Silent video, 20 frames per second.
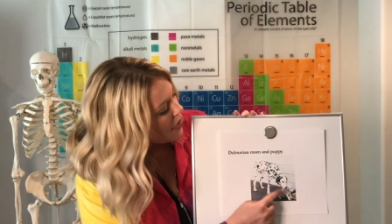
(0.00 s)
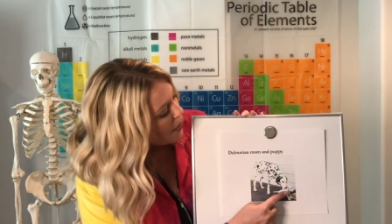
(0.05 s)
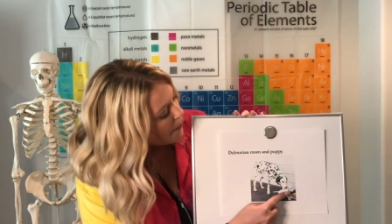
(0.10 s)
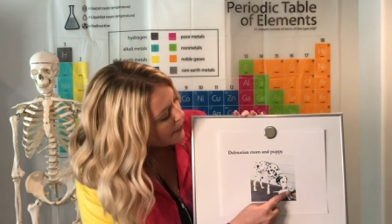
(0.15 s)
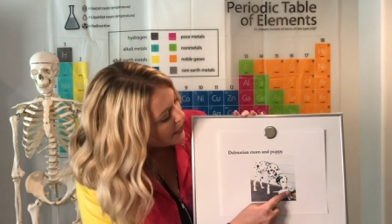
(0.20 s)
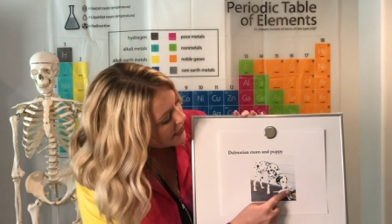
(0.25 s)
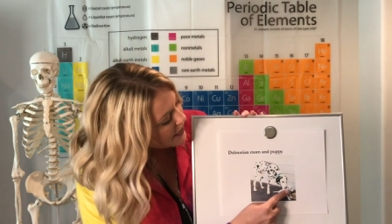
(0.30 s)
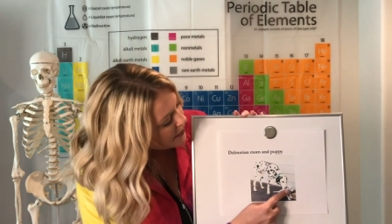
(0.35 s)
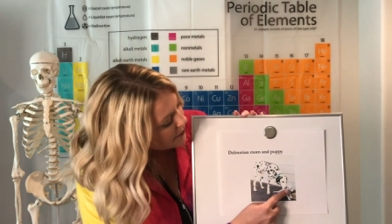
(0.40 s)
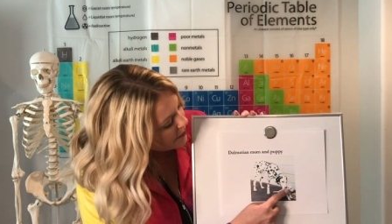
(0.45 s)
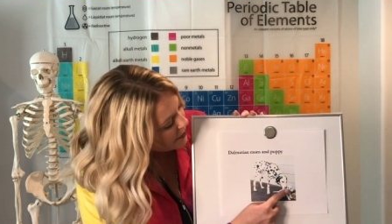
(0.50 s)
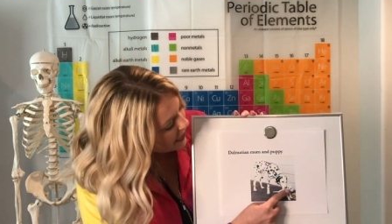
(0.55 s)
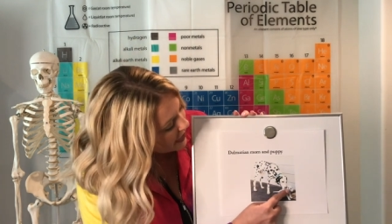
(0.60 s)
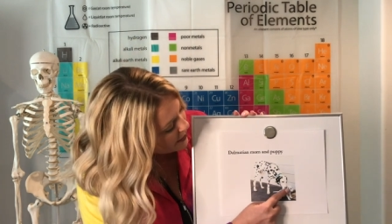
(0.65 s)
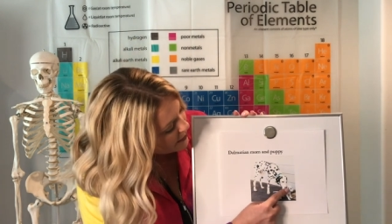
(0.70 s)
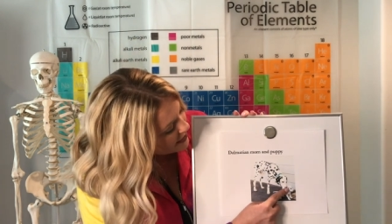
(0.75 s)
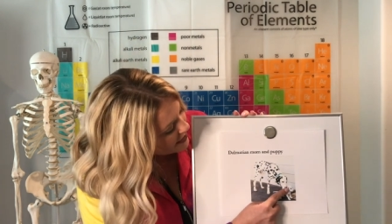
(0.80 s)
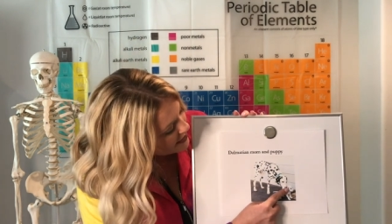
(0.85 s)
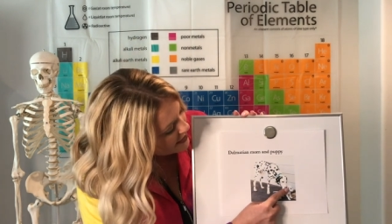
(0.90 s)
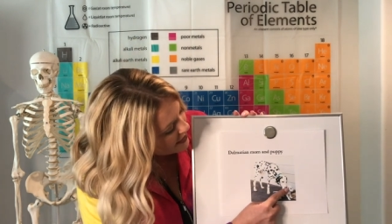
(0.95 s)
but the
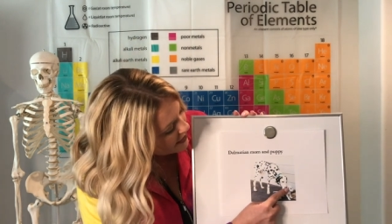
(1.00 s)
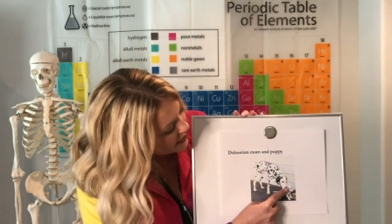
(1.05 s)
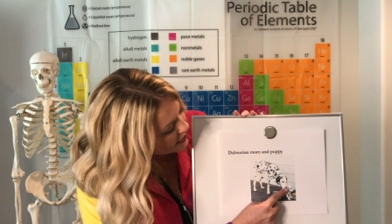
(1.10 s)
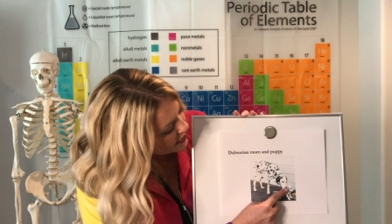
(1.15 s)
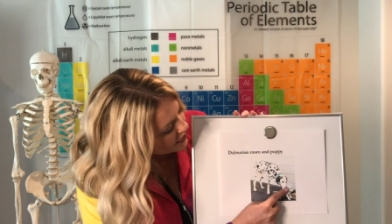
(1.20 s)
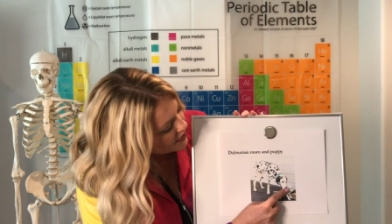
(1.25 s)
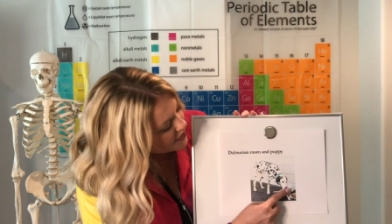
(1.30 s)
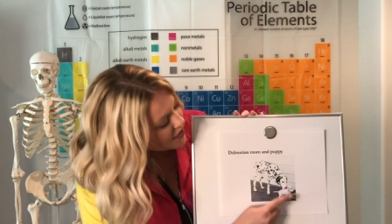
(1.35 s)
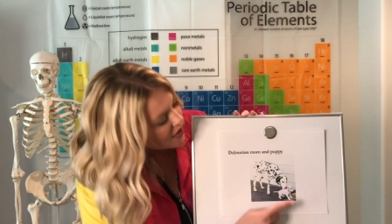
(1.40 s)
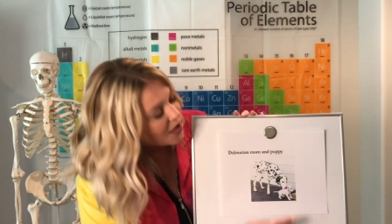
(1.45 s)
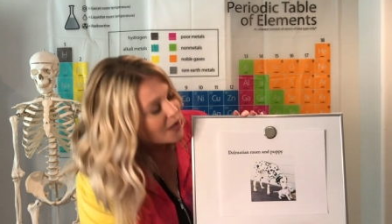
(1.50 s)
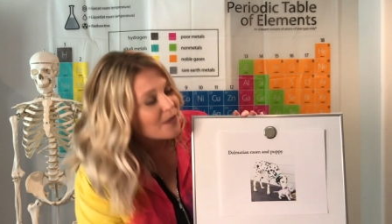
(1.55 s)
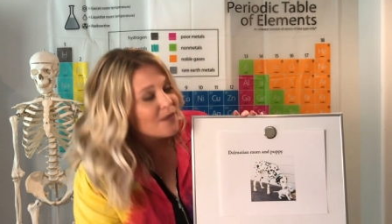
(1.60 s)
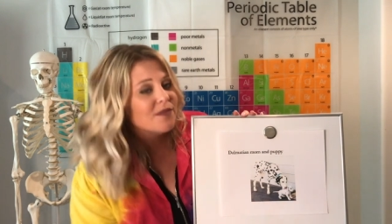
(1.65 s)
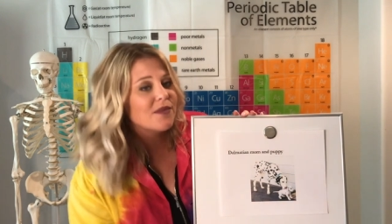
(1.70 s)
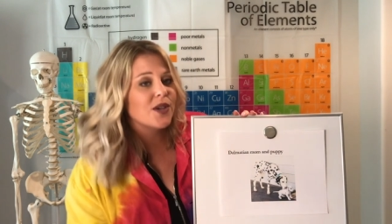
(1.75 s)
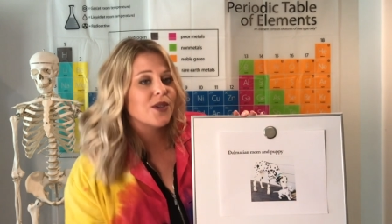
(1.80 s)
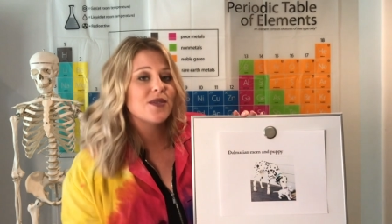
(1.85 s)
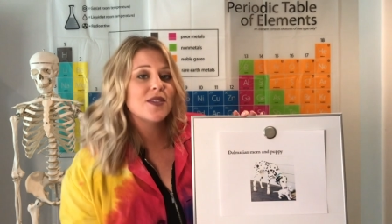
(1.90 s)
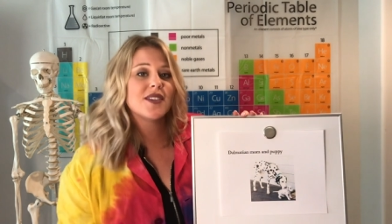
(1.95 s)
baby's ears are
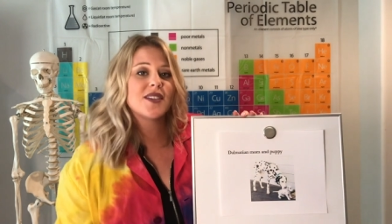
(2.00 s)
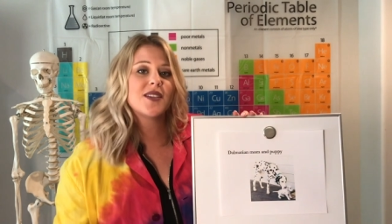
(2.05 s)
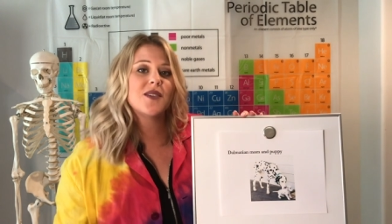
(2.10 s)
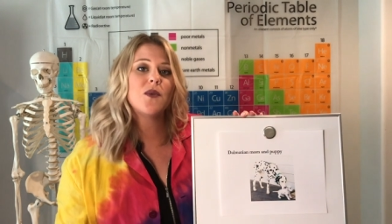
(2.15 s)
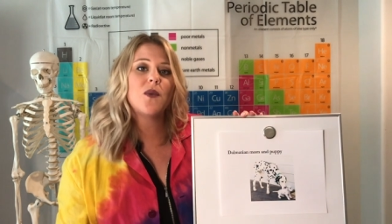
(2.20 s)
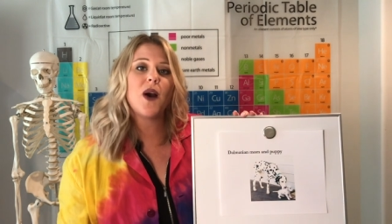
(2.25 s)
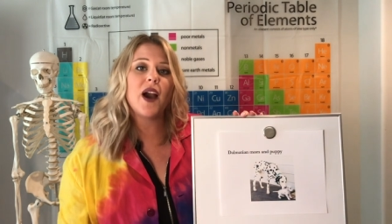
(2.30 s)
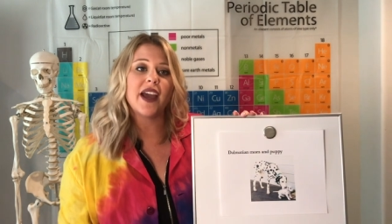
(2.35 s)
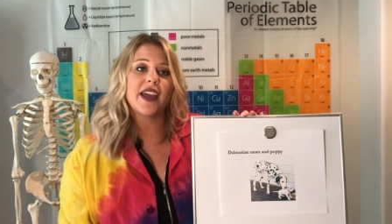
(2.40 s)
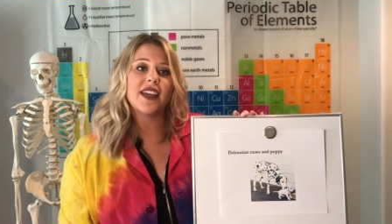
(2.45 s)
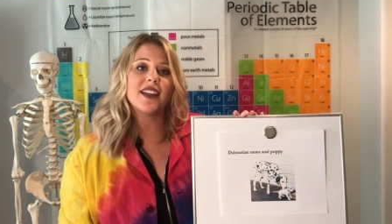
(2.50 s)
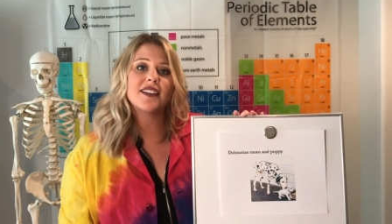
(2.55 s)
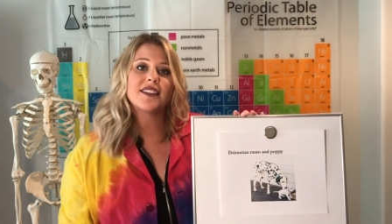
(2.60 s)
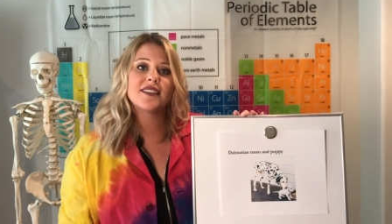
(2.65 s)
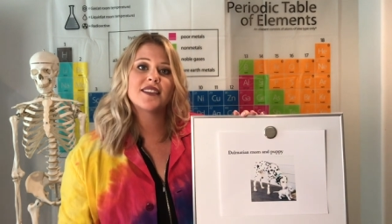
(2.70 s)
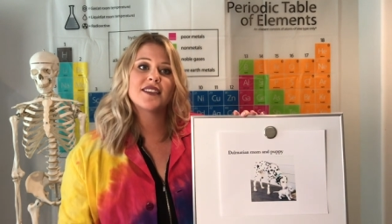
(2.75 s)
mostly white.